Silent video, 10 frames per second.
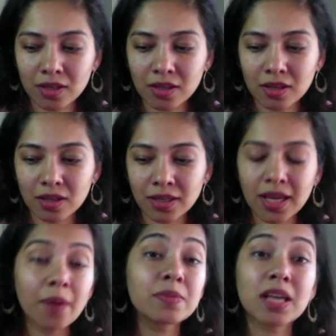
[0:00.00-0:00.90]
it
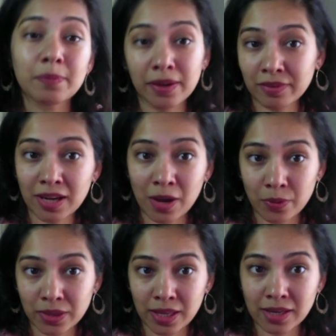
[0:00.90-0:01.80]
comes up every now
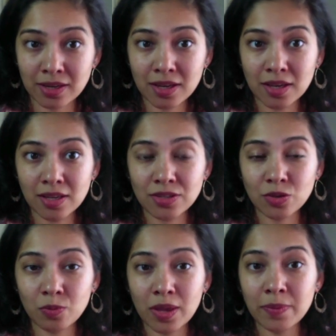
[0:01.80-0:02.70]
and then. So
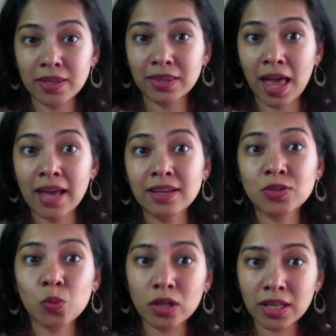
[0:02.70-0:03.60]
maybe that is
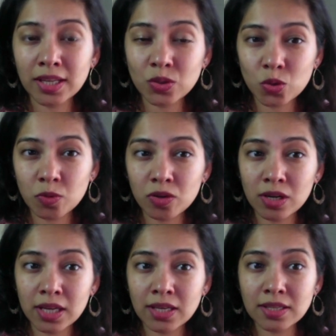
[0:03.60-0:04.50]
what needs to be
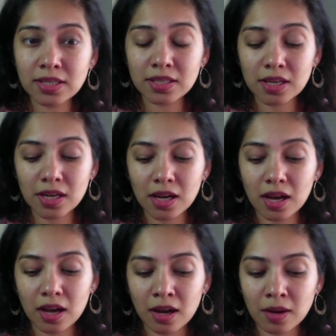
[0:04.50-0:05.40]
released.
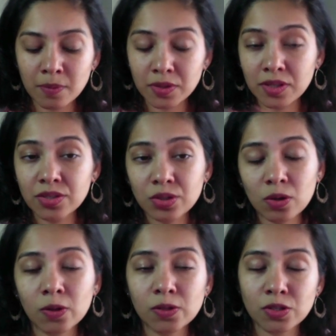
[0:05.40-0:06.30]
This could
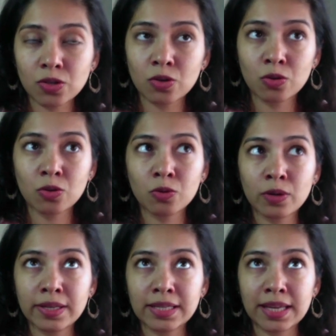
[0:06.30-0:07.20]
also
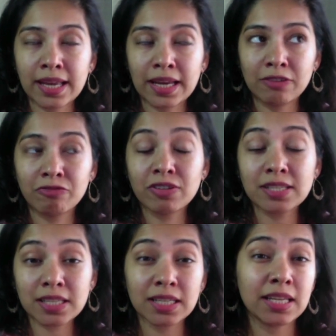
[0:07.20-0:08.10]
indicate
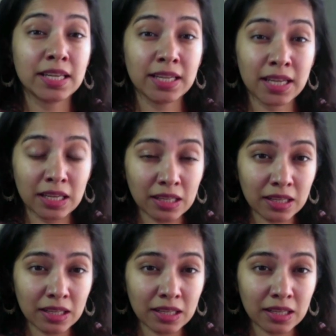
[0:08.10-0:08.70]
physical healing,